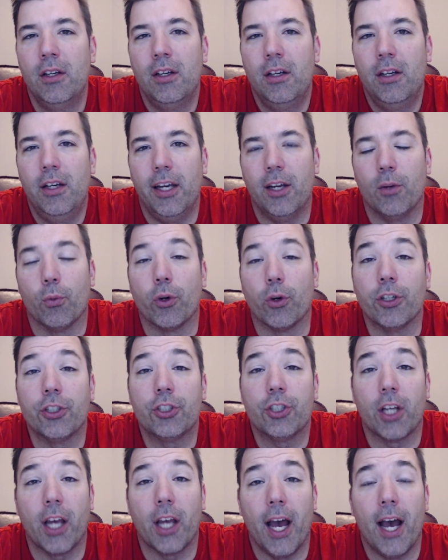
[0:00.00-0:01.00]
and we're in
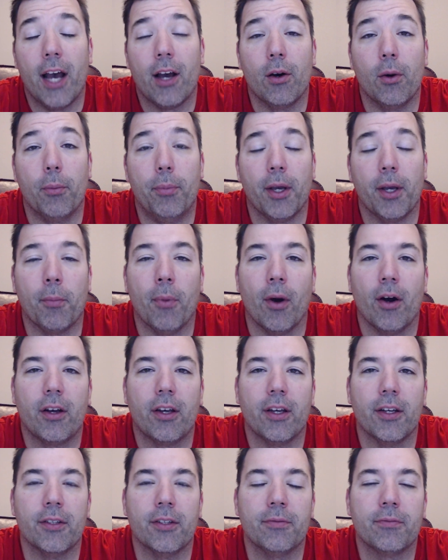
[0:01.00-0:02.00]
Chicago, big
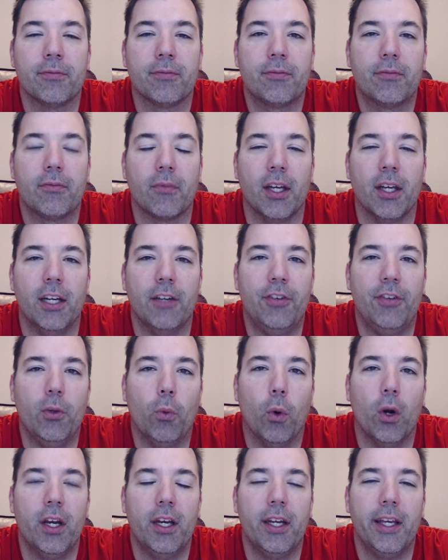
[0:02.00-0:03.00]
market, and if he
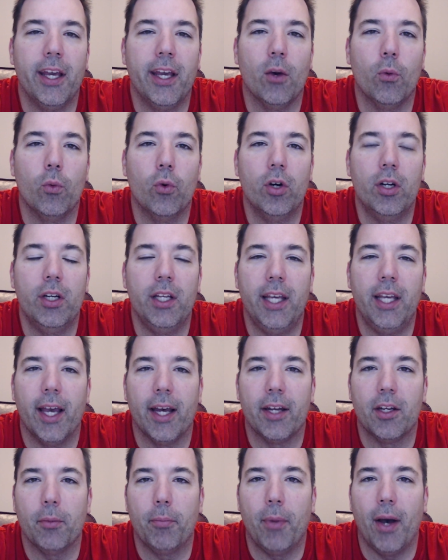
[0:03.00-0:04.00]
wanted to get wood, he
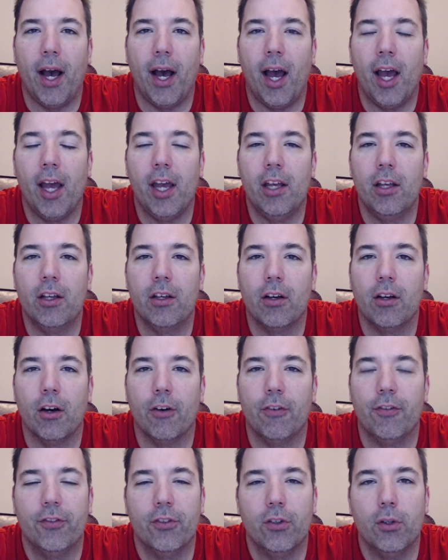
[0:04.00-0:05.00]
had to buy a
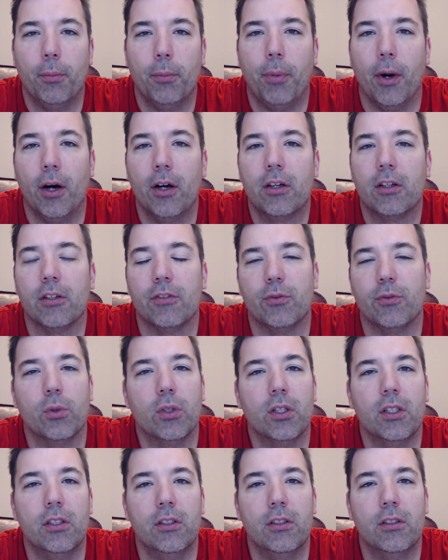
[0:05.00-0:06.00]
full bunk of
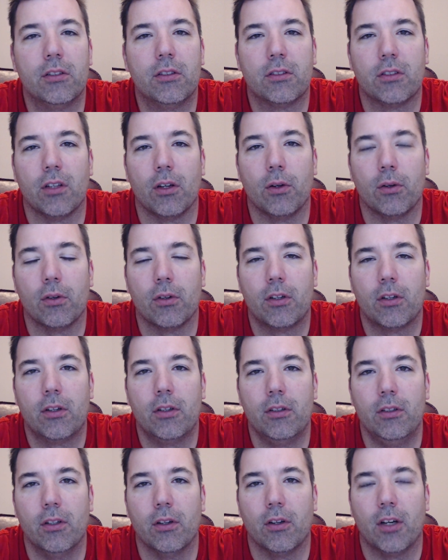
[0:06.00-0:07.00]
wood. So,
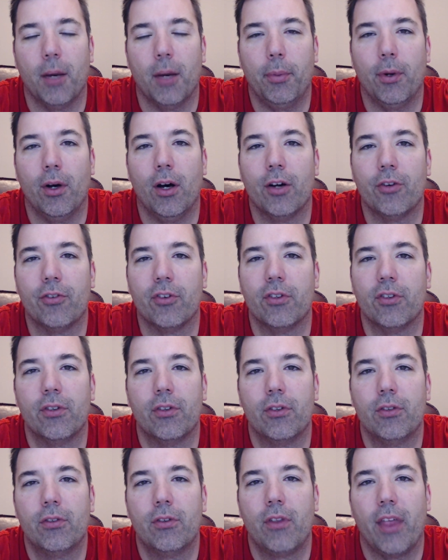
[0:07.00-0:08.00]
a couple
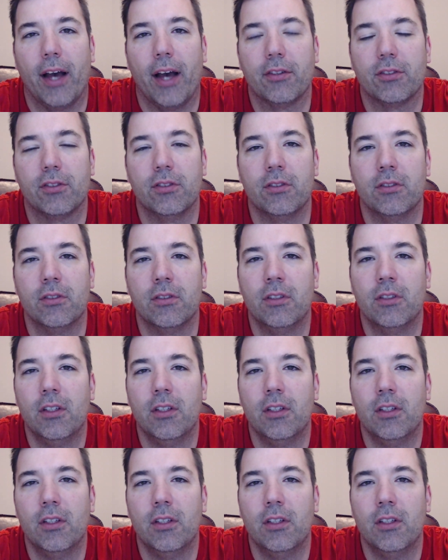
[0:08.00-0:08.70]
thousand